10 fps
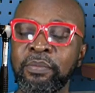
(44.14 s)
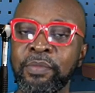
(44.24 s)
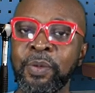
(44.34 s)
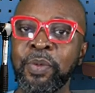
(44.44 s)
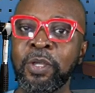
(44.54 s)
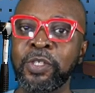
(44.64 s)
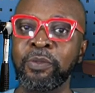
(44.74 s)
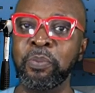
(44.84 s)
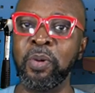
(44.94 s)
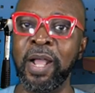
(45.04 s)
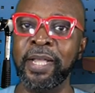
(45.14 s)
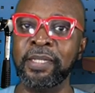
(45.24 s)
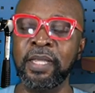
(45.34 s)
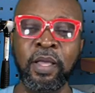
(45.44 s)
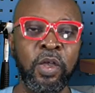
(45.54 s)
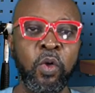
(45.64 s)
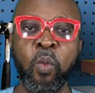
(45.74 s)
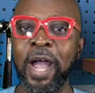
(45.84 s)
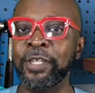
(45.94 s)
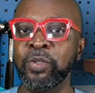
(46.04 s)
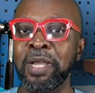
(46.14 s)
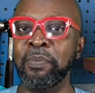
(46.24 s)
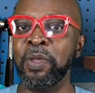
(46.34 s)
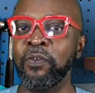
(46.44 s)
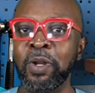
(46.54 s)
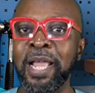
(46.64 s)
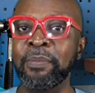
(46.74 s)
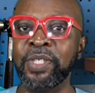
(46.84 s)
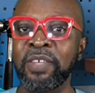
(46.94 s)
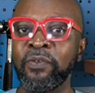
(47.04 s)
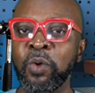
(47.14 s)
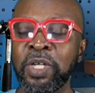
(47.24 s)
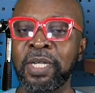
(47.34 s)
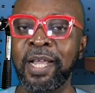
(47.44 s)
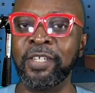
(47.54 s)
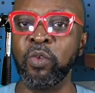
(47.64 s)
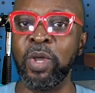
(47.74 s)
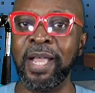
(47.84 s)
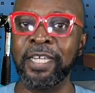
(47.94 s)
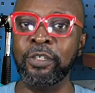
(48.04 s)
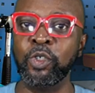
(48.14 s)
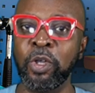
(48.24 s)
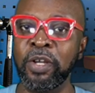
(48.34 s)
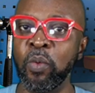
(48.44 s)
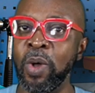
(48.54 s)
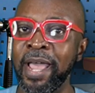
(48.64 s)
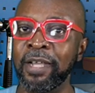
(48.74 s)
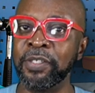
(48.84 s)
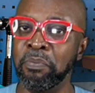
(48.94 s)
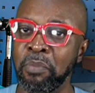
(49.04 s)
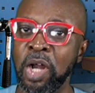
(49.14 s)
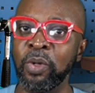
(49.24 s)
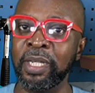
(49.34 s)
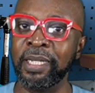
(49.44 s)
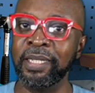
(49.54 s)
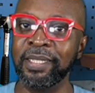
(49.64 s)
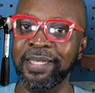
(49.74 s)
maybe because of the price. Why should I pay for an MC4 connector when I can join the wires manually?